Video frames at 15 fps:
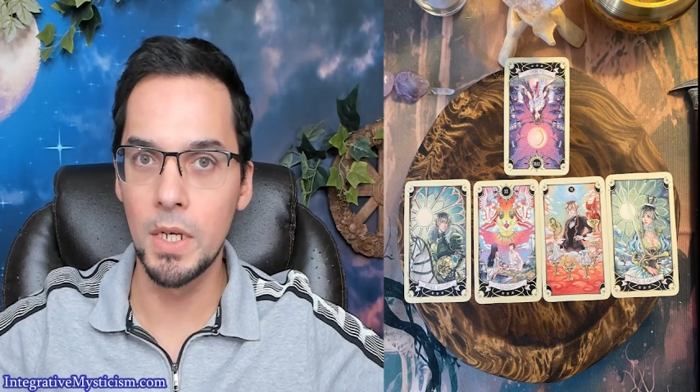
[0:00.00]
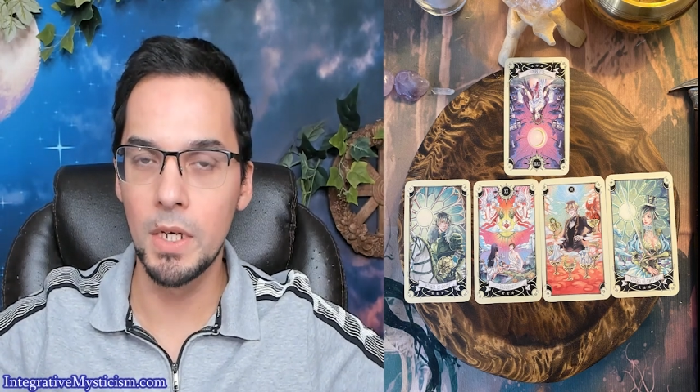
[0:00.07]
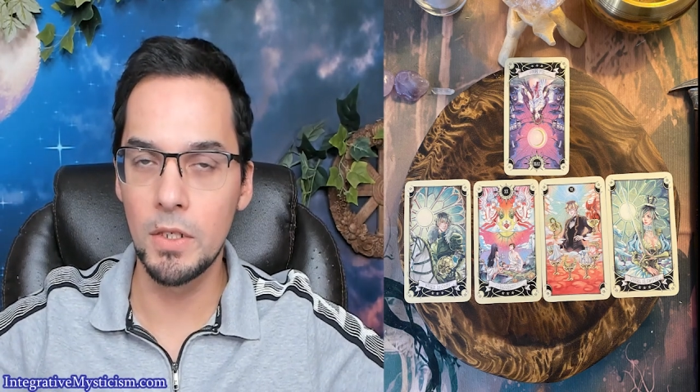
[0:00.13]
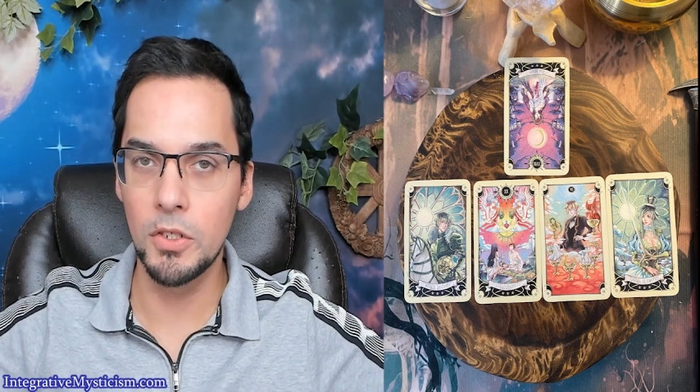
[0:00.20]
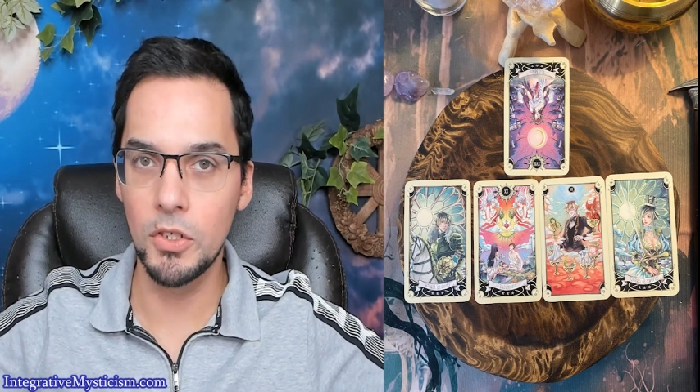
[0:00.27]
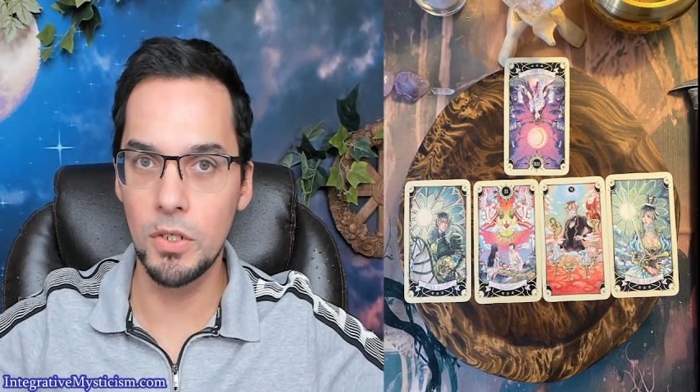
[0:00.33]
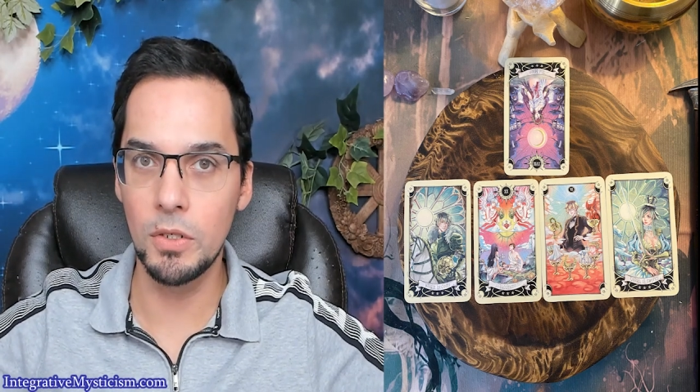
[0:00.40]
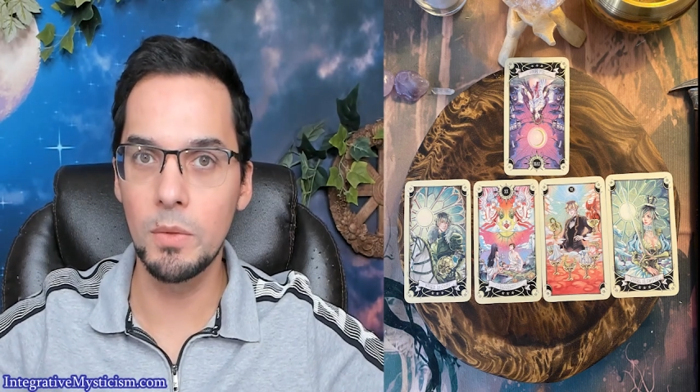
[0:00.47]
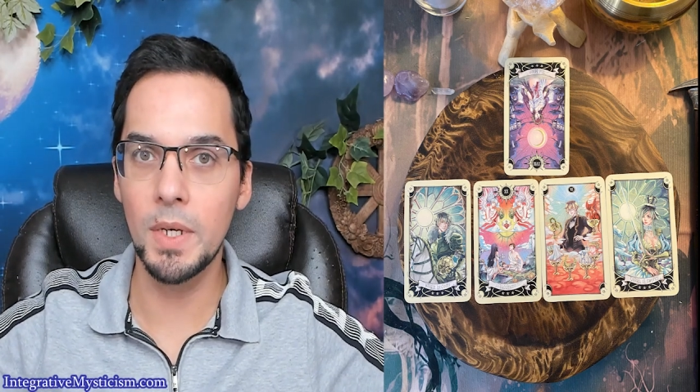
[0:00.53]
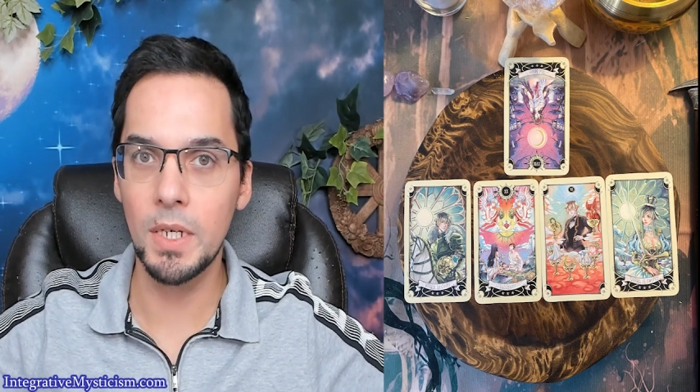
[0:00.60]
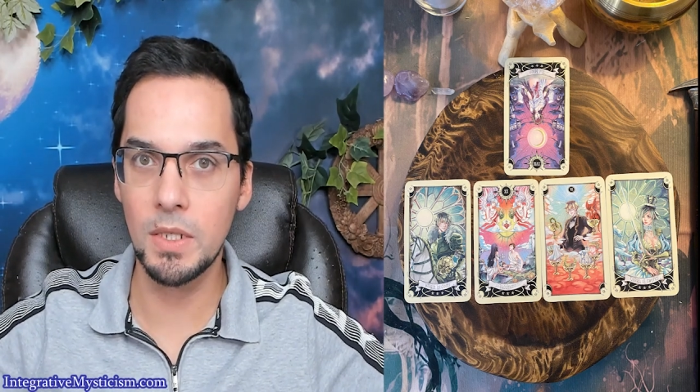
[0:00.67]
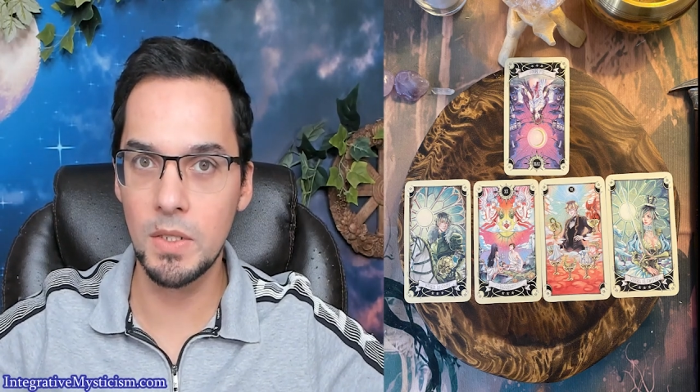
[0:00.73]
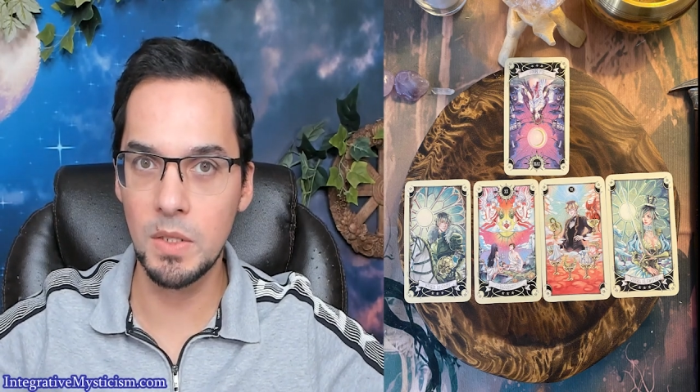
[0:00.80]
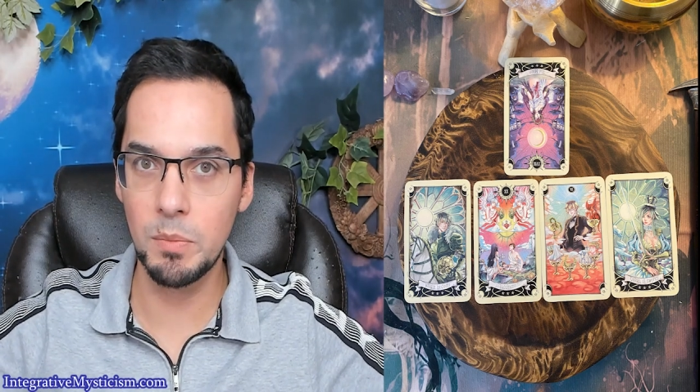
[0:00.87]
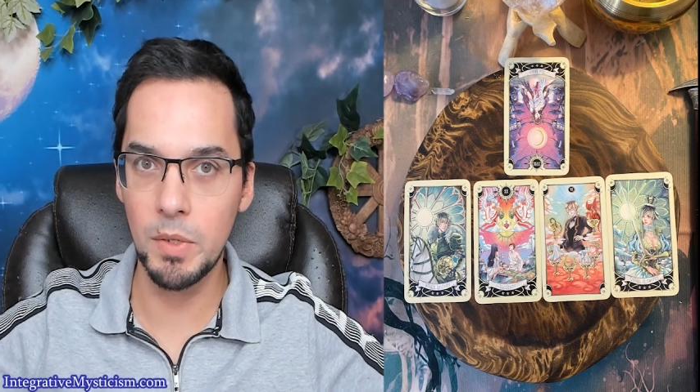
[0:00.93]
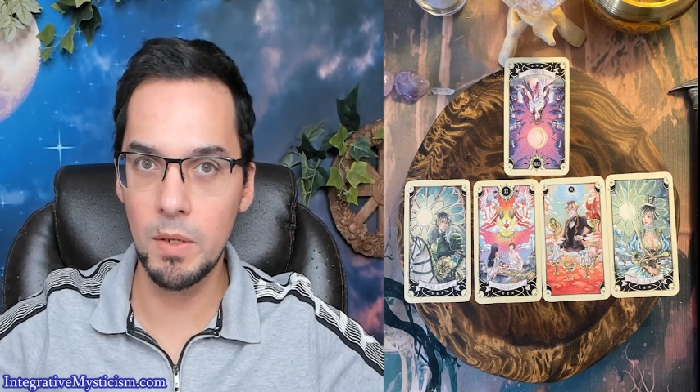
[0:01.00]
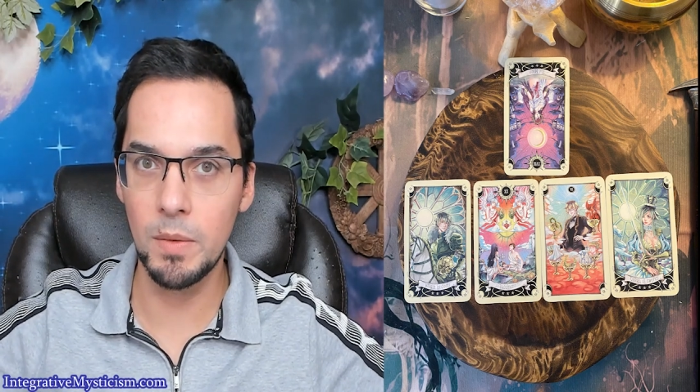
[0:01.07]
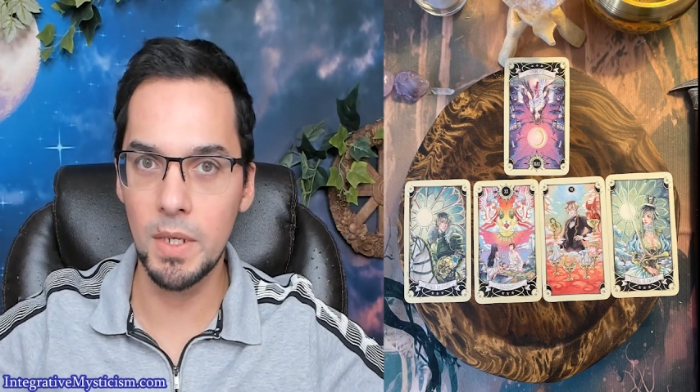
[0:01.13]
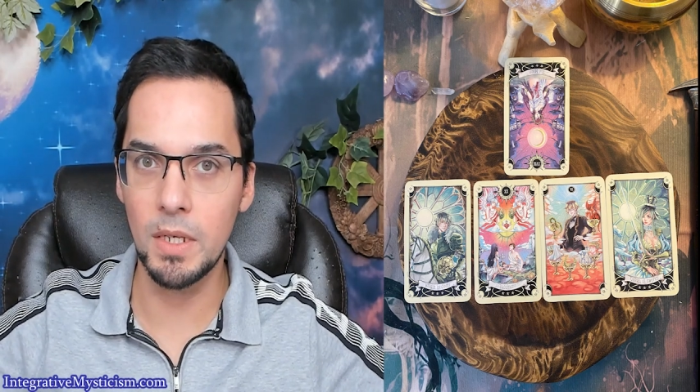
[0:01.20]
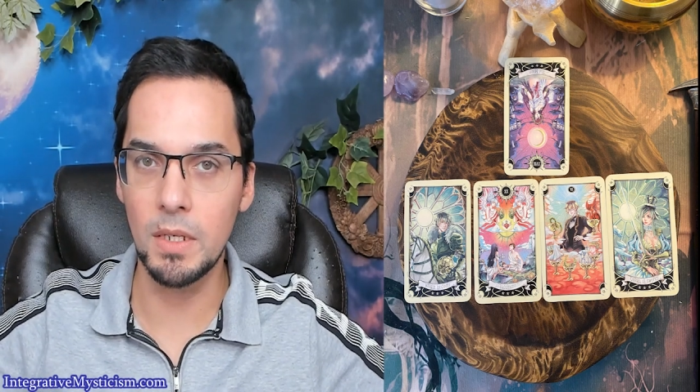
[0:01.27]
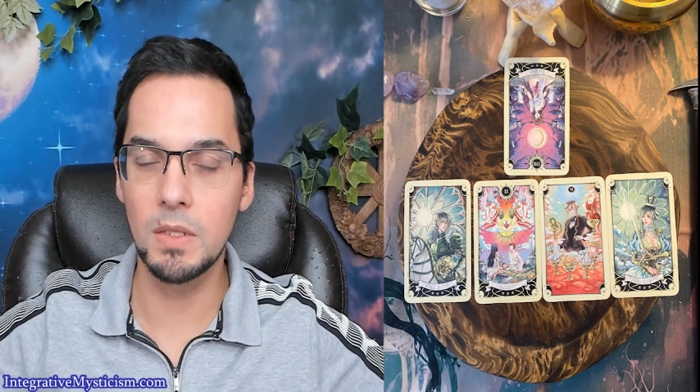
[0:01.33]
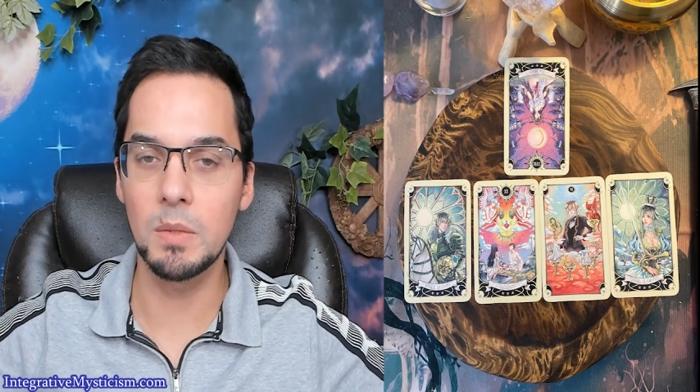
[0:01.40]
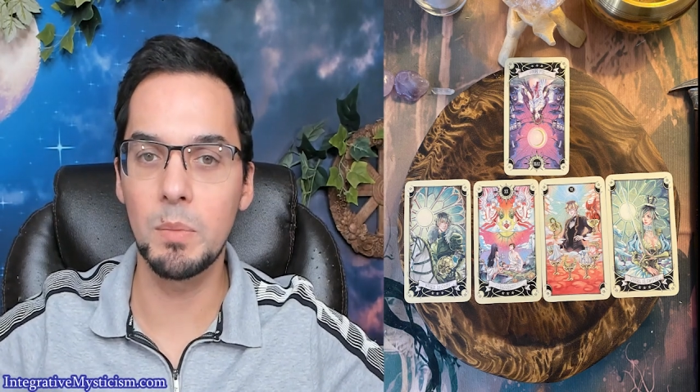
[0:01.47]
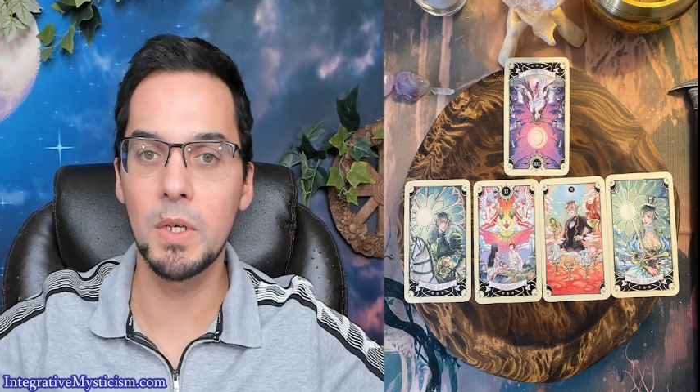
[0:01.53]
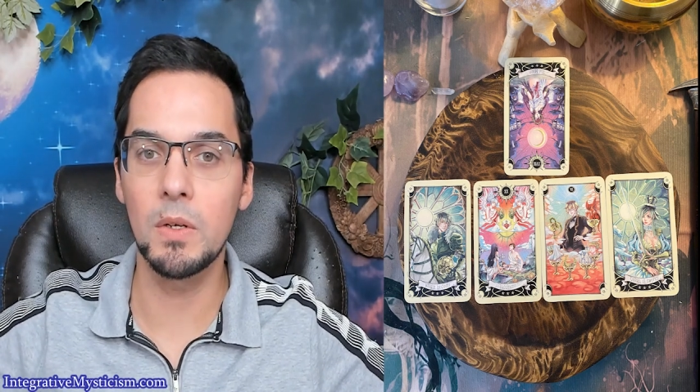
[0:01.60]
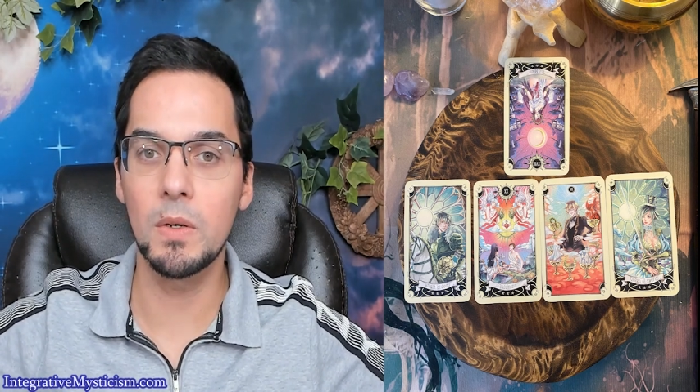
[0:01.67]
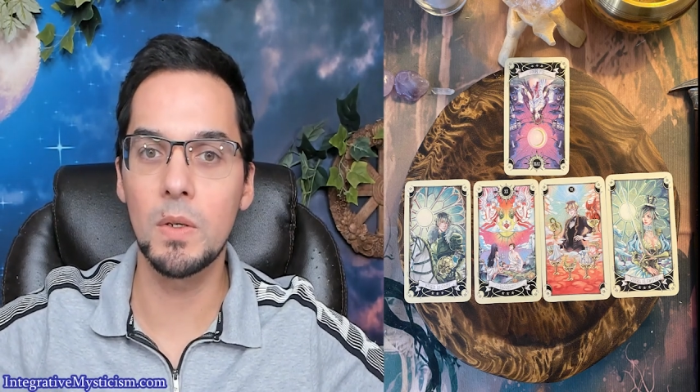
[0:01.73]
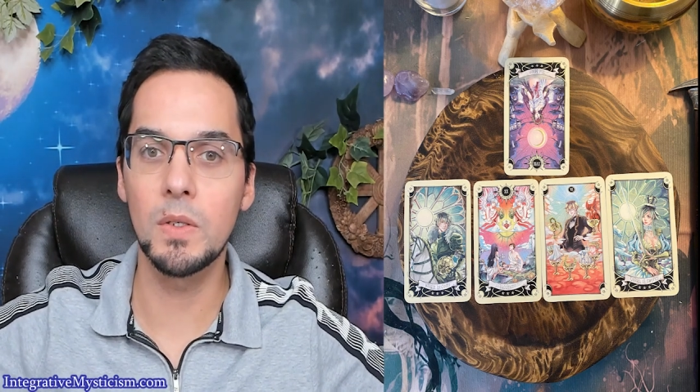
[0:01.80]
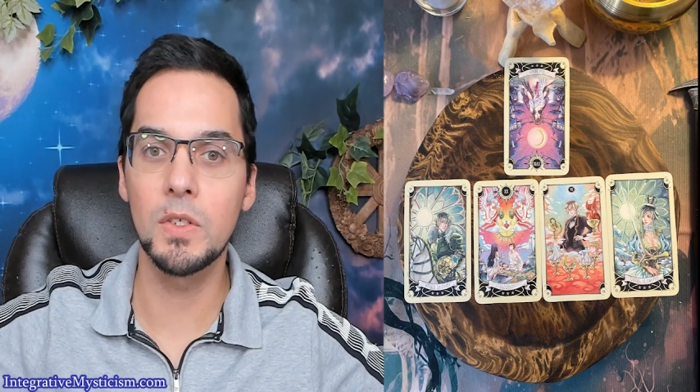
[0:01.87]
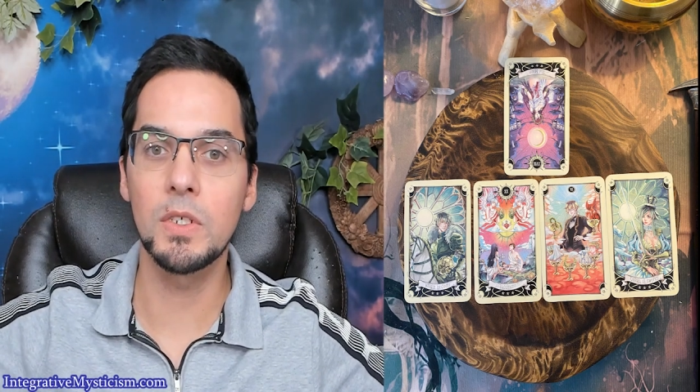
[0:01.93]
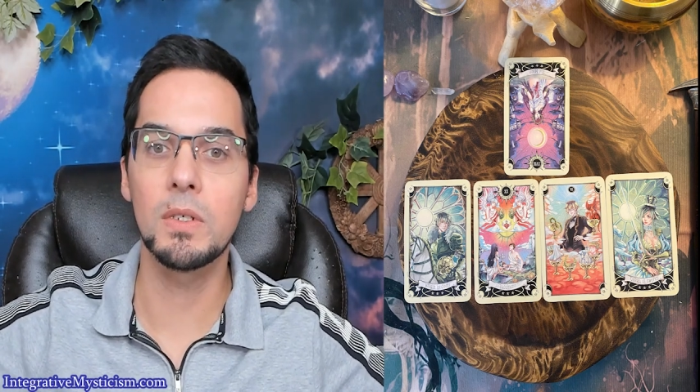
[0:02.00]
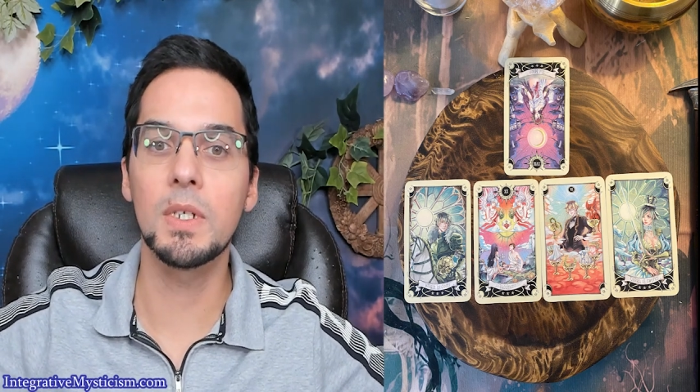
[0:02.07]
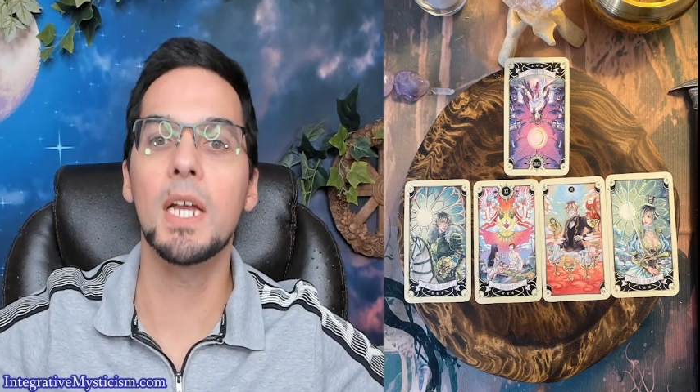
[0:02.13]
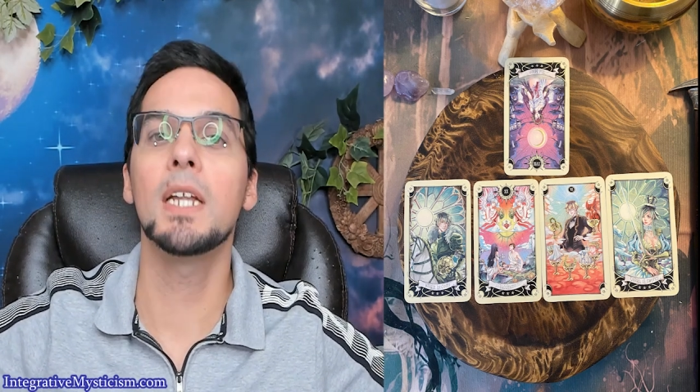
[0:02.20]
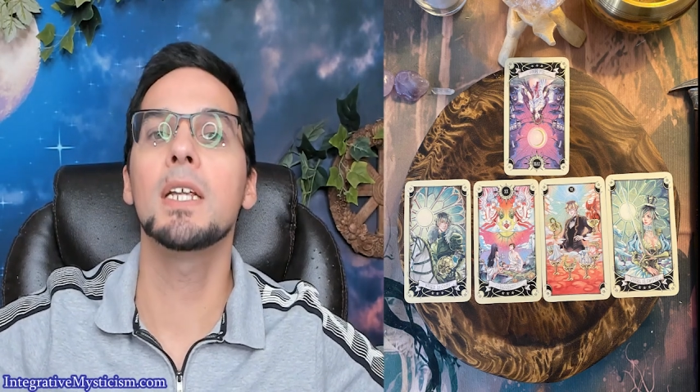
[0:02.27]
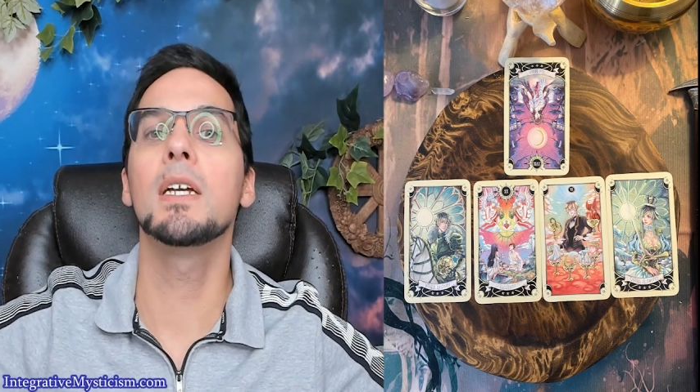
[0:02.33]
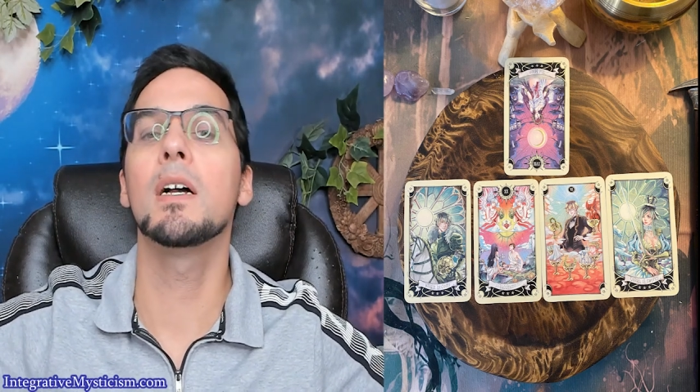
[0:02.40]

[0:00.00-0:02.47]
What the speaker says: to experience because you're getting